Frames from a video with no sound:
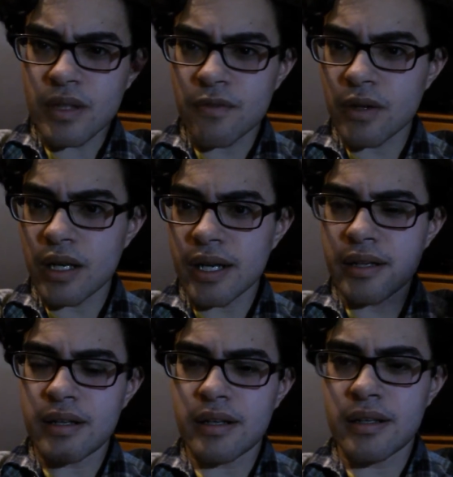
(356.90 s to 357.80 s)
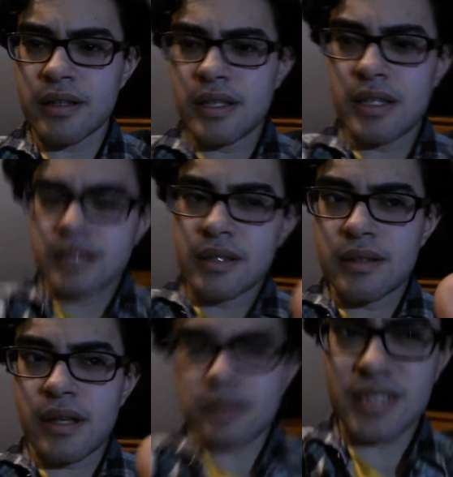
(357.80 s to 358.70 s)
for like uh,
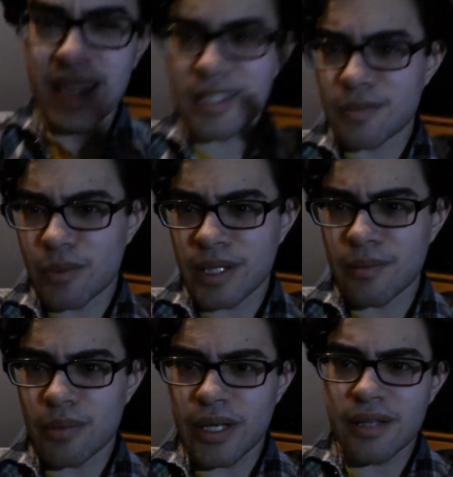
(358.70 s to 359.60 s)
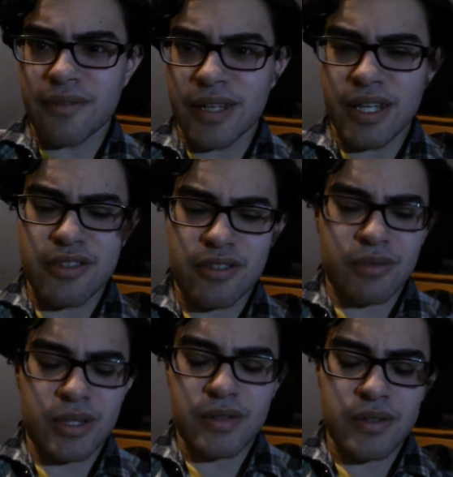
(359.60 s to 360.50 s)
I was like spring break
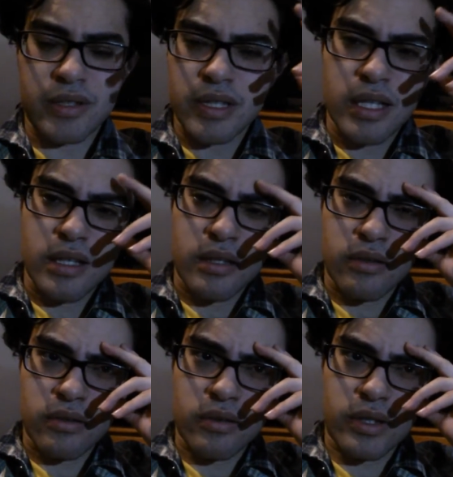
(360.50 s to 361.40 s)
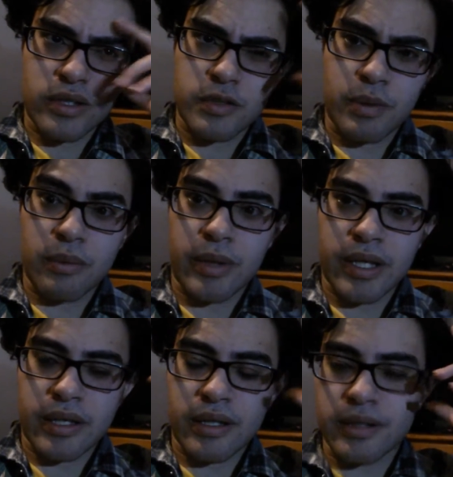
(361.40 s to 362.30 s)
vacation or whatever, or spring
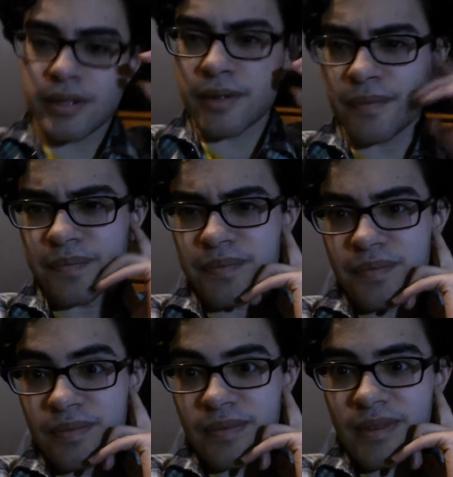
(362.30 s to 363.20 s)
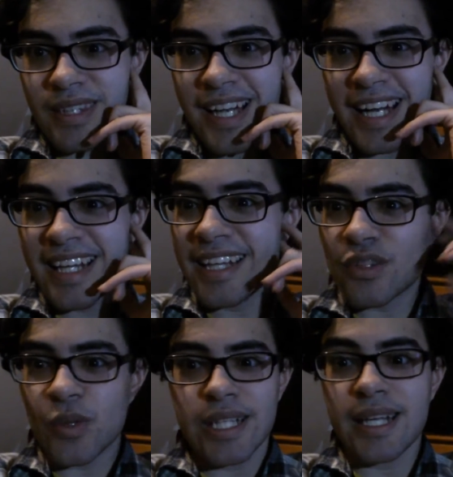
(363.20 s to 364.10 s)
break. Um, I didn't
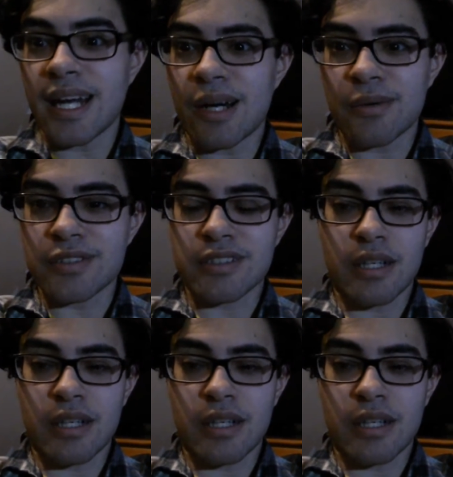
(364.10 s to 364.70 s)
get 28 hours